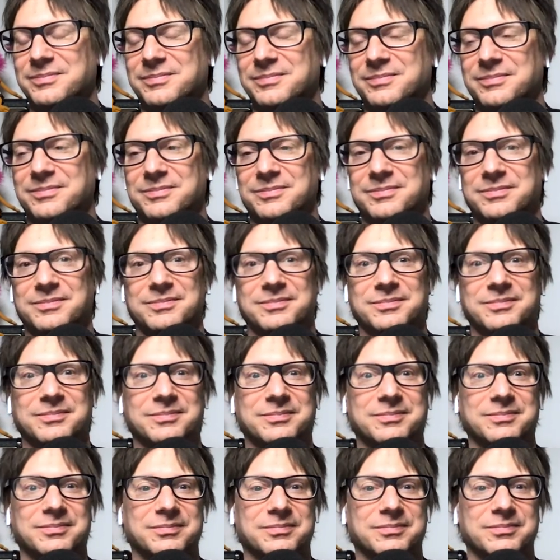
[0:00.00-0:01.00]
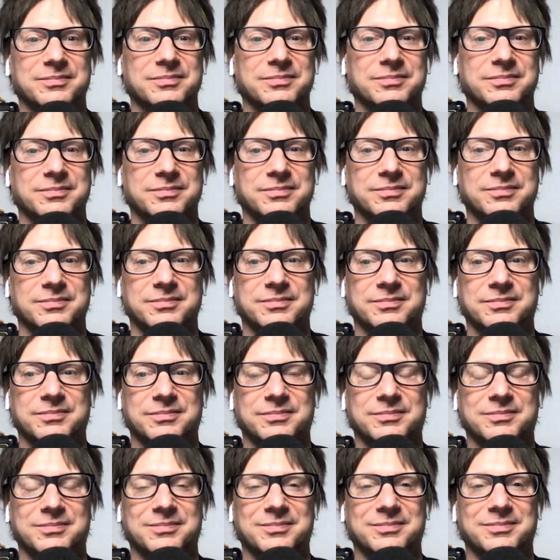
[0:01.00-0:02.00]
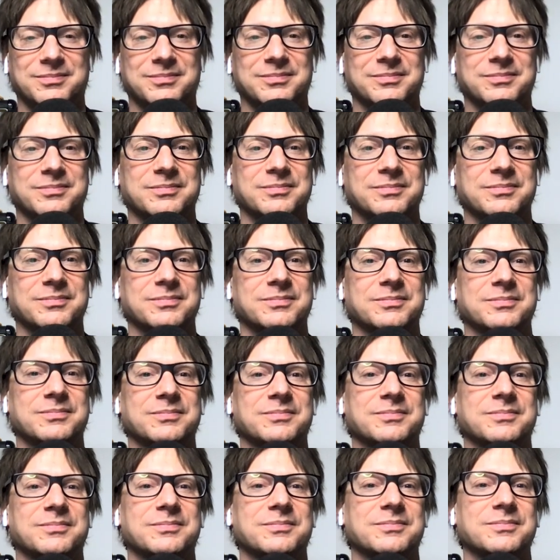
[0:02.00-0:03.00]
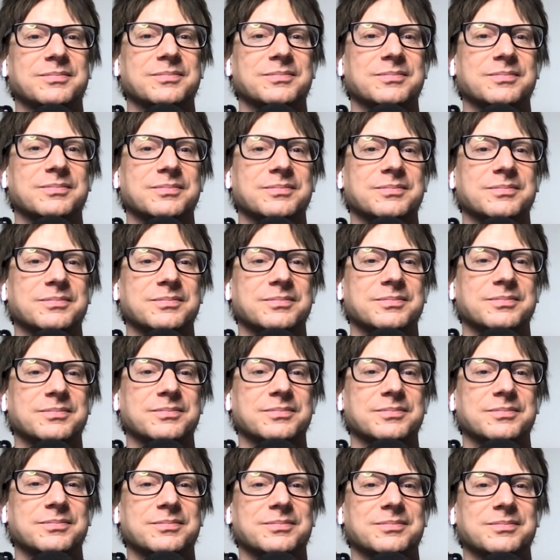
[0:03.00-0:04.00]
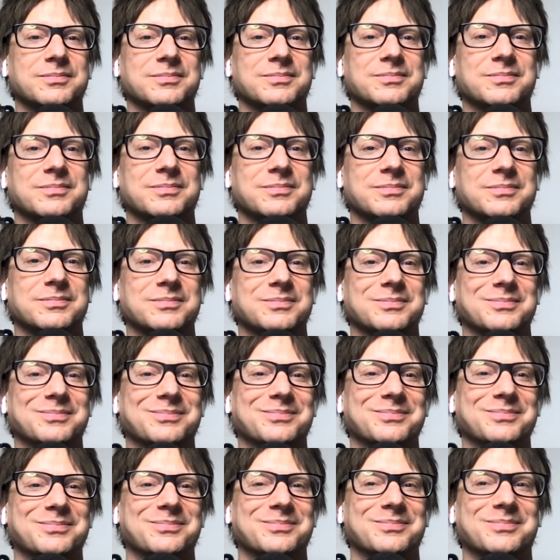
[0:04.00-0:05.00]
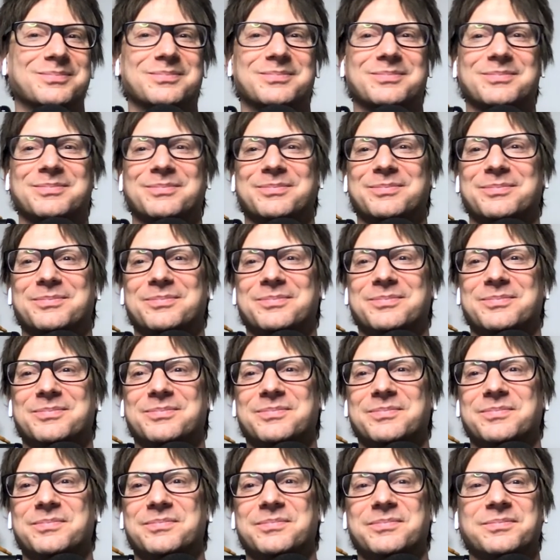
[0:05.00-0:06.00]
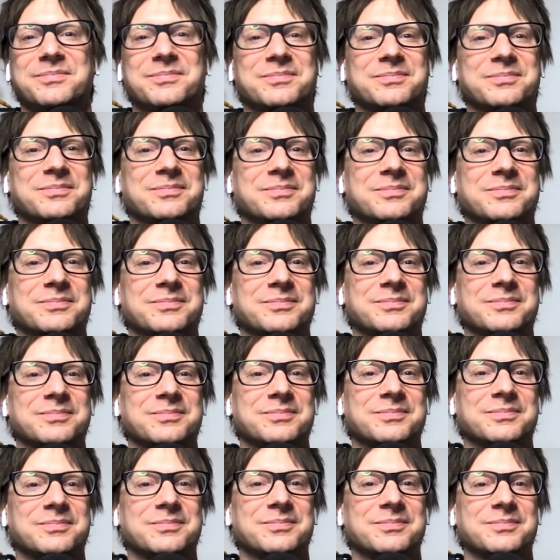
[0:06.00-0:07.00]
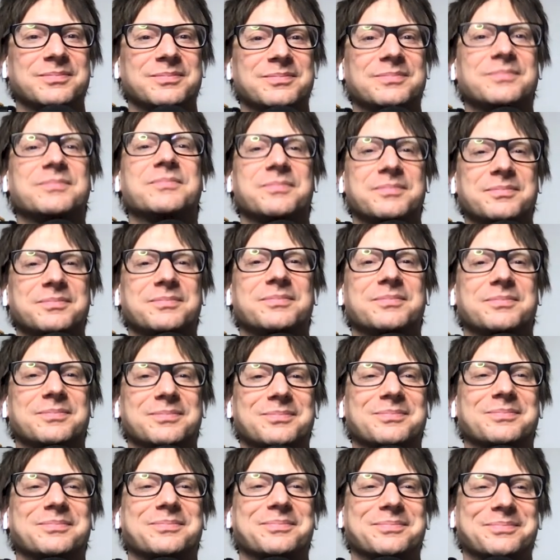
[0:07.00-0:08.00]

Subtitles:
[no speech]